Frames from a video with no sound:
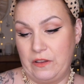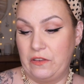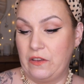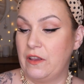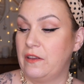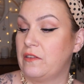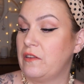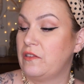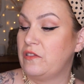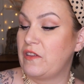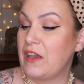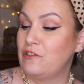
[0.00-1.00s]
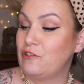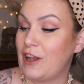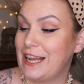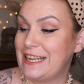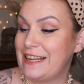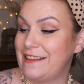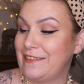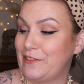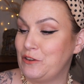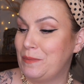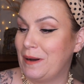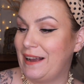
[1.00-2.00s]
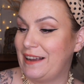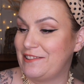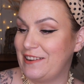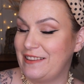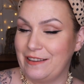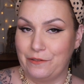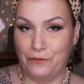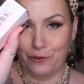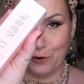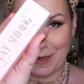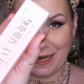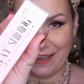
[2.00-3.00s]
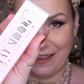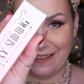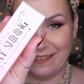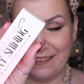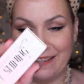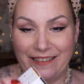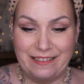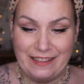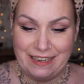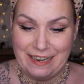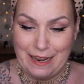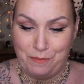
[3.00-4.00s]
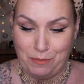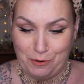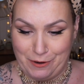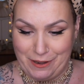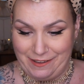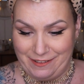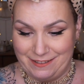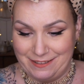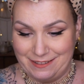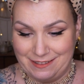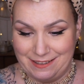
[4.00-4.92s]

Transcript: This is Stay Shining Super Hydrating Formula. This is the lip oil.